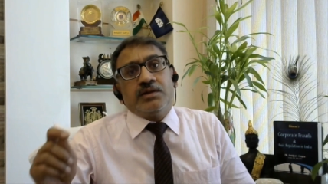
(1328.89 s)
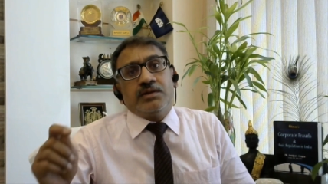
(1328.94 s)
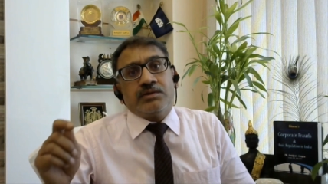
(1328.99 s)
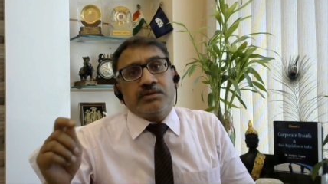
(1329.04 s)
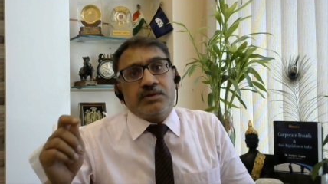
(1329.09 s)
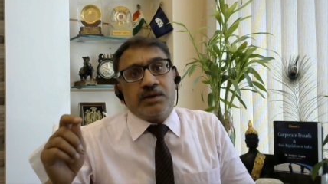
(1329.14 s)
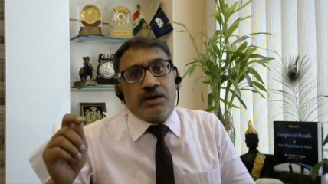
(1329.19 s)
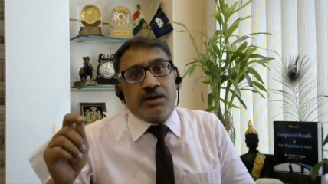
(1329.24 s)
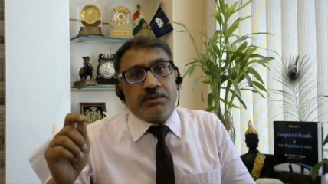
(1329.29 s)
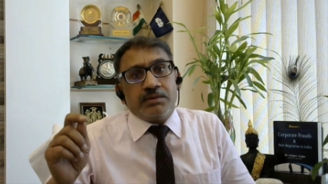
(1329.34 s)

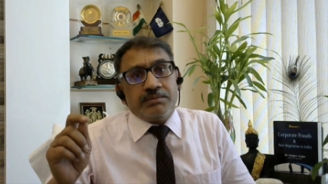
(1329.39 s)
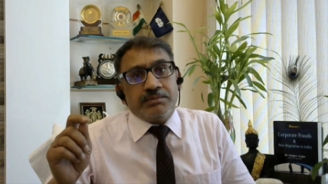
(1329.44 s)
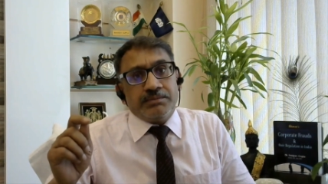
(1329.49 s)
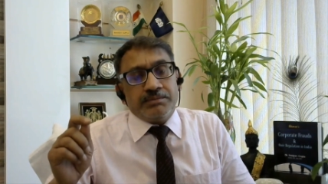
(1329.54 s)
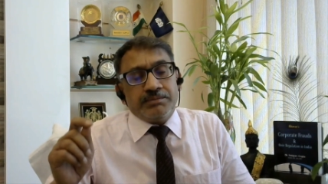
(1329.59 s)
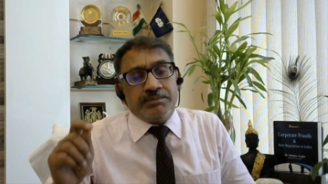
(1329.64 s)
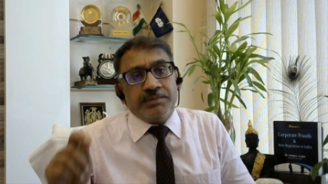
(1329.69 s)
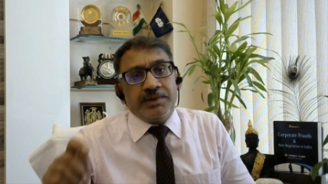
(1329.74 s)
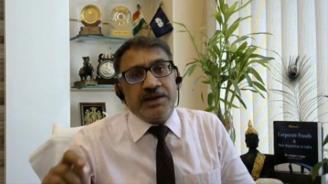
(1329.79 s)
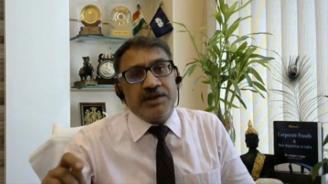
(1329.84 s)
The
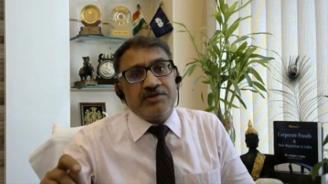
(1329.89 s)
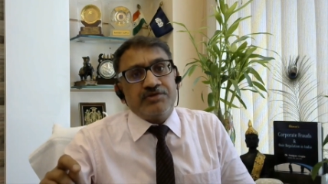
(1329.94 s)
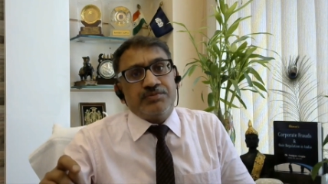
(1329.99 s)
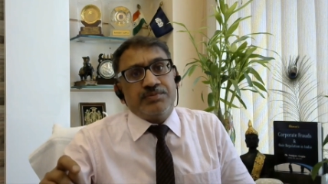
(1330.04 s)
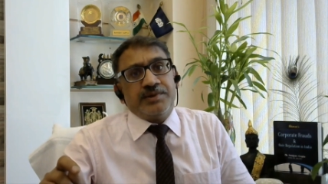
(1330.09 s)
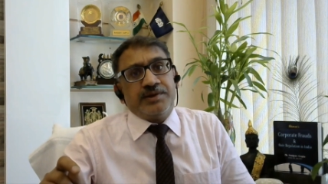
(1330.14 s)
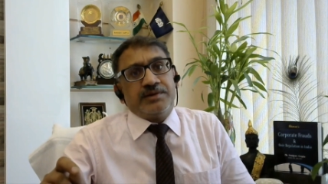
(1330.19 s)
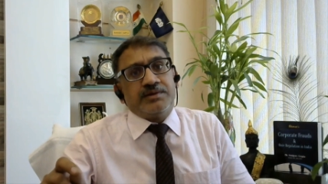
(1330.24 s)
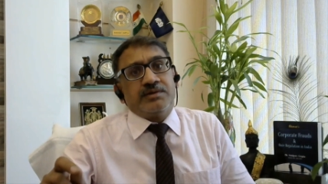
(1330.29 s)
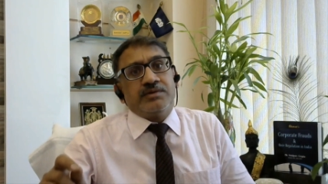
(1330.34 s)

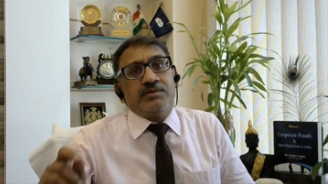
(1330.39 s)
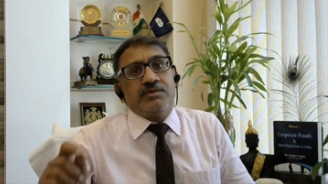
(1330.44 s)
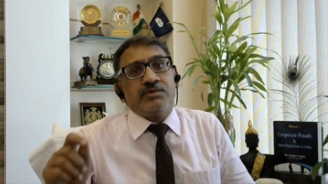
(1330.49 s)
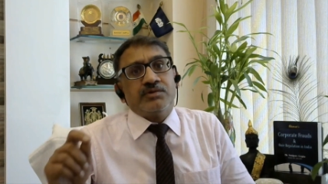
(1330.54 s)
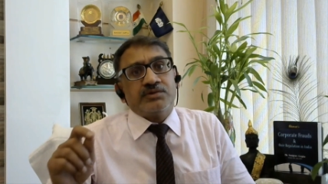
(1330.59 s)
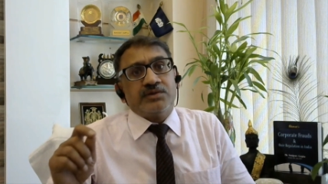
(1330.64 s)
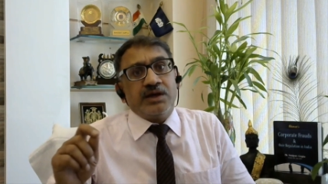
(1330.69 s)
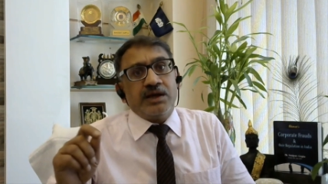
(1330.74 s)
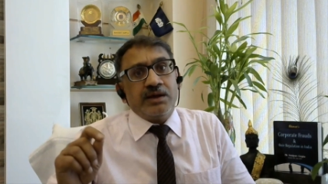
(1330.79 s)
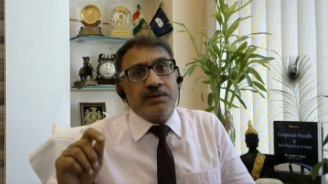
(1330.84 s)
management or the